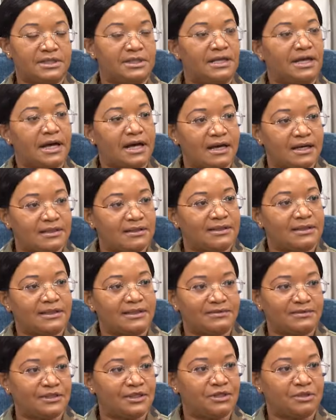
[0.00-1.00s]
deny
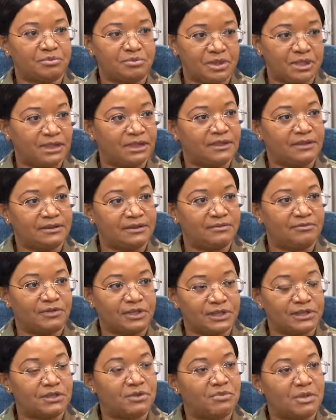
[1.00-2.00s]
that they're being
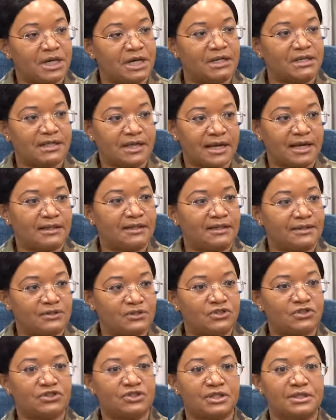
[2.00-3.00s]
victimized. I
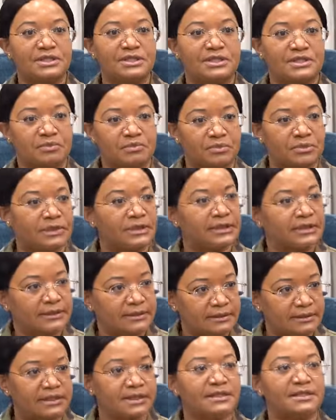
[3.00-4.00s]
need to just simply
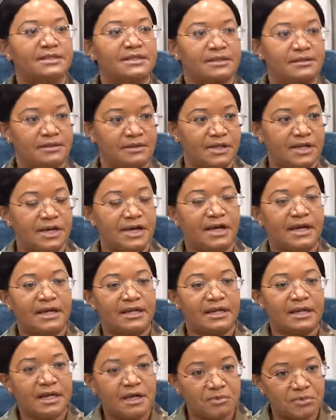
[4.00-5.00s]
listen
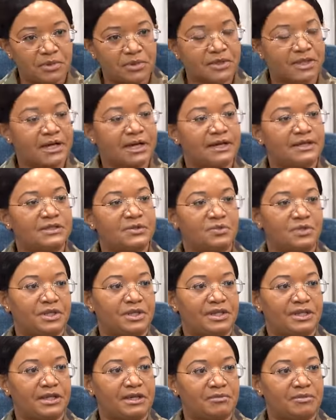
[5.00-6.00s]
and empathize
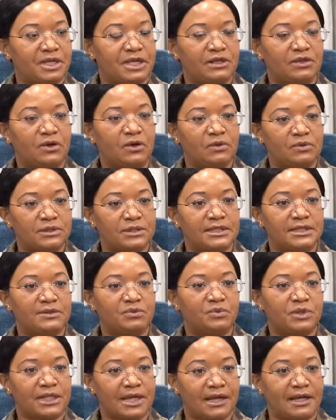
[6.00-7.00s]
with them. And
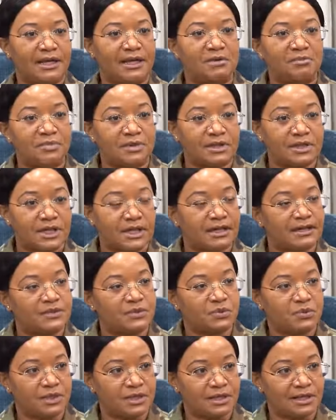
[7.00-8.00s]
only when I
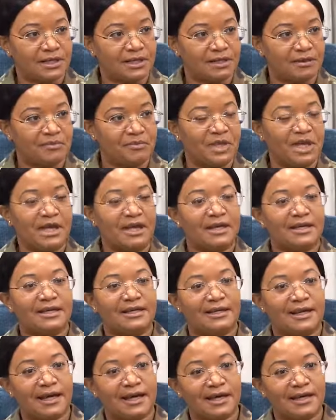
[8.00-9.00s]
empathize with them
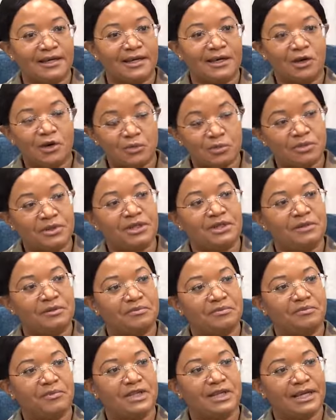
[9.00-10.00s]
can I help
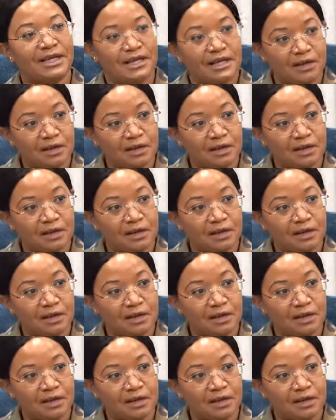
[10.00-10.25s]
them get